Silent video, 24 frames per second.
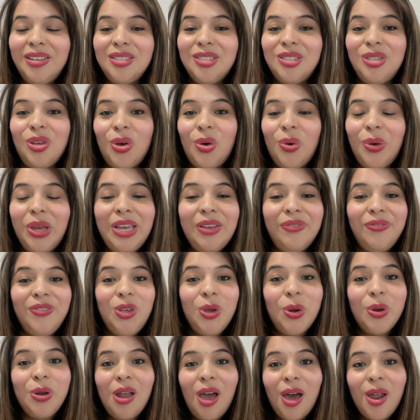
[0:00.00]
So if
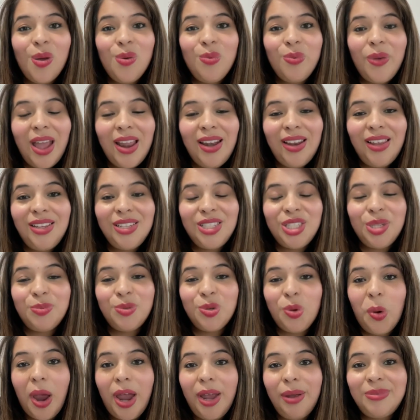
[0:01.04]
you're not already
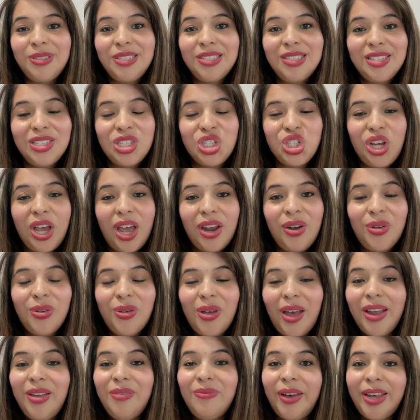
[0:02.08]
subscribed to this channel,
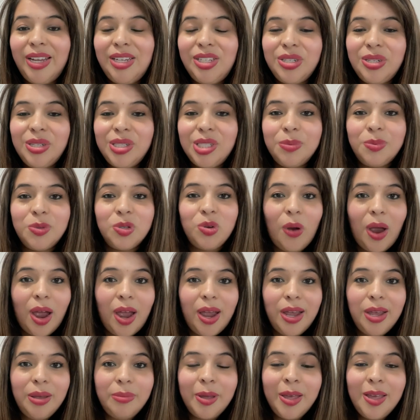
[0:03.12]
I invite you to
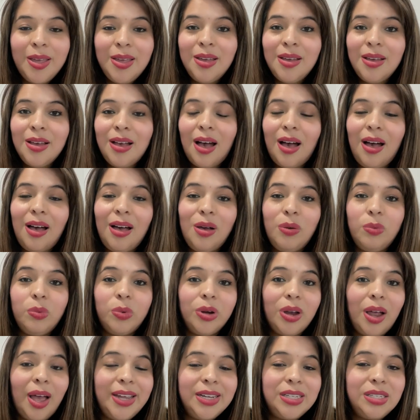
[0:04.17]
subscribe uh,
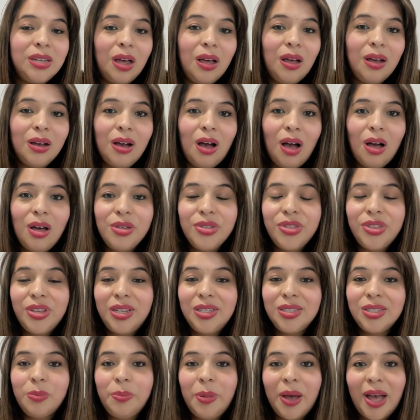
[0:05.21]
where I talk all
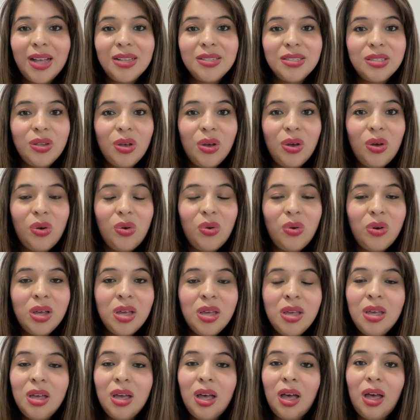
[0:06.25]
things El Paso,
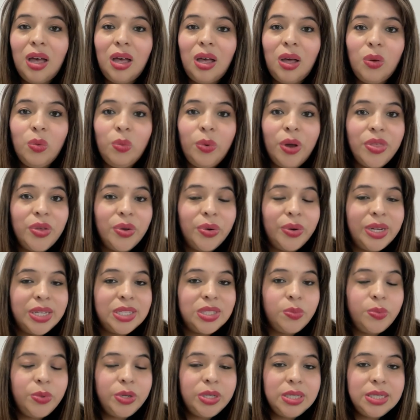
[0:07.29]
uh, whether it's
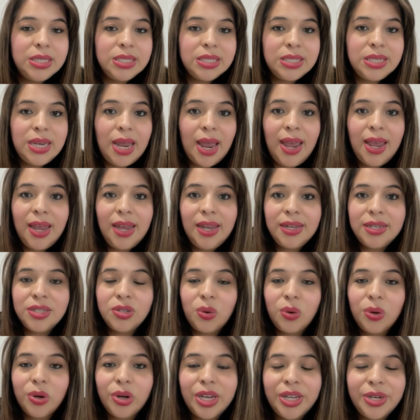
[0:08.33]
real estate
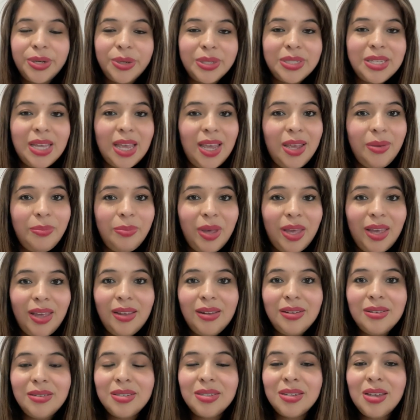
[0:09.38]
or
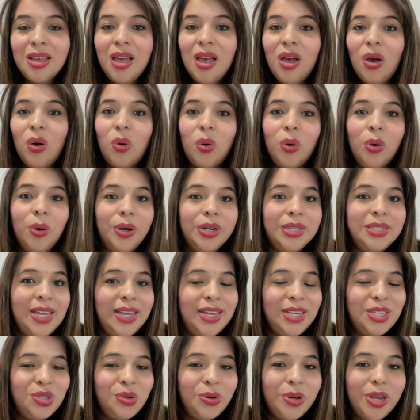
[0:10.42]
entertainment or
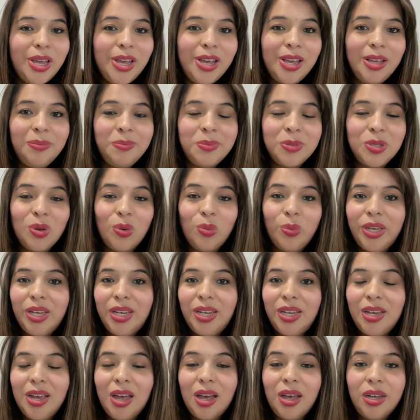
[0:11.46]
day trips.
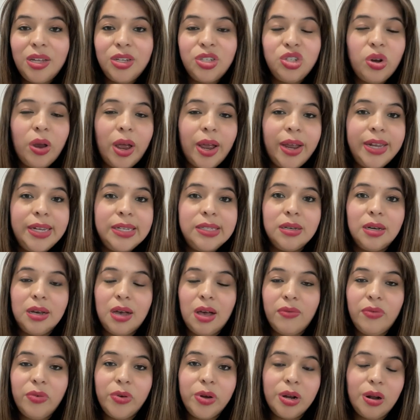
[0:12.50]
We uh, try to
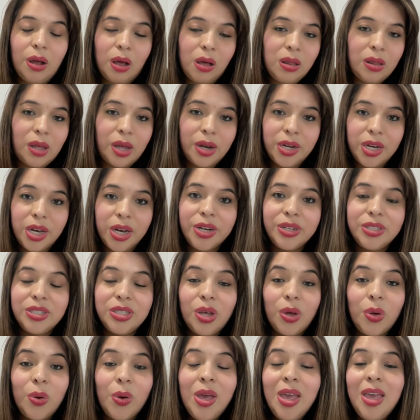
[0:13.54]
cover it all on here.
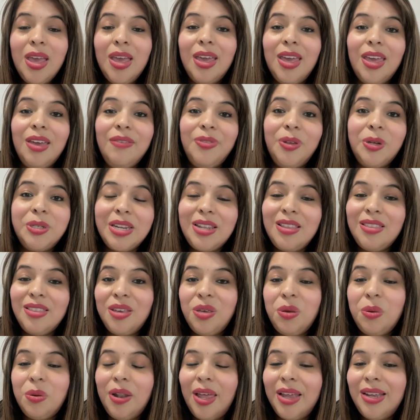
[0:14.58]
So if there's
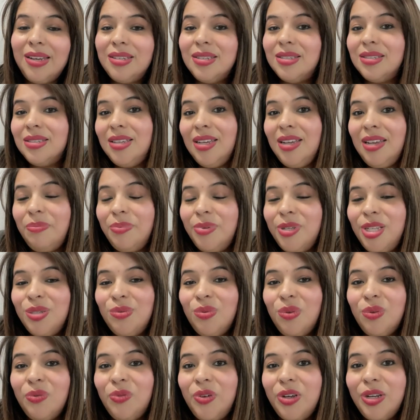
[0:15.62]
anything you'd like to see, please
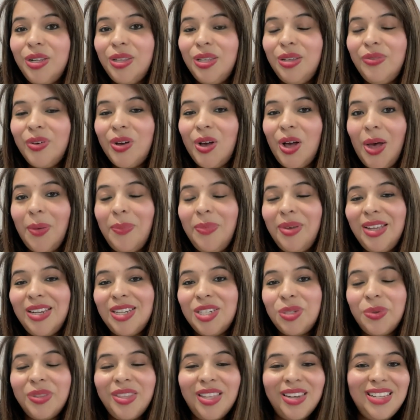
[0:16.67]
feel free to leave a comment
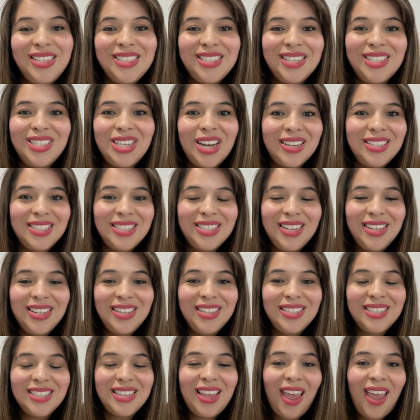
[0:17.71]
with any
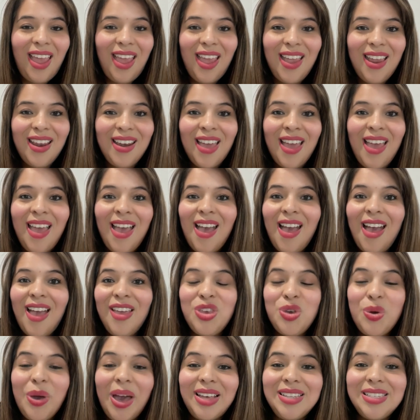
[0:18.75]
suggestions. And
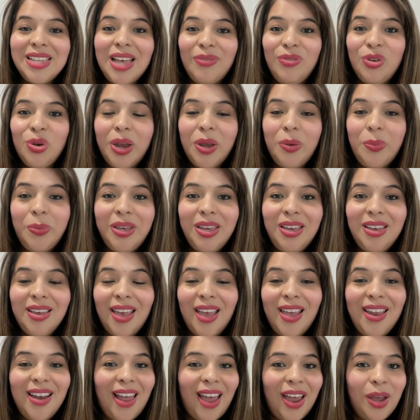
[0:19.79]
you guys have a great week,
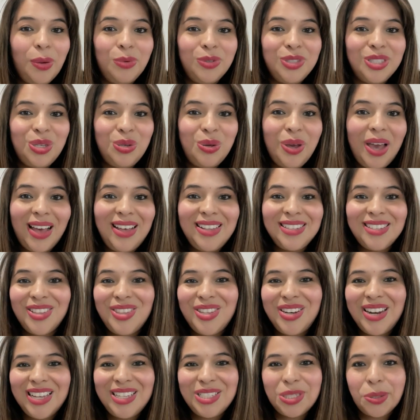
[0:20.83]
and I will see you guys on the
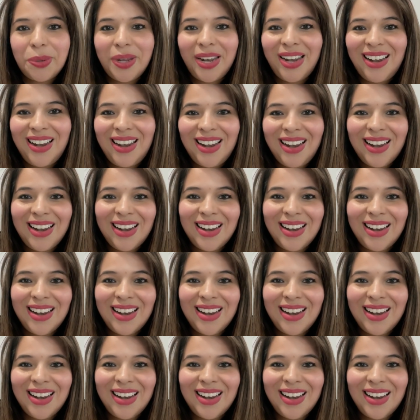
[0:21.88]
next one.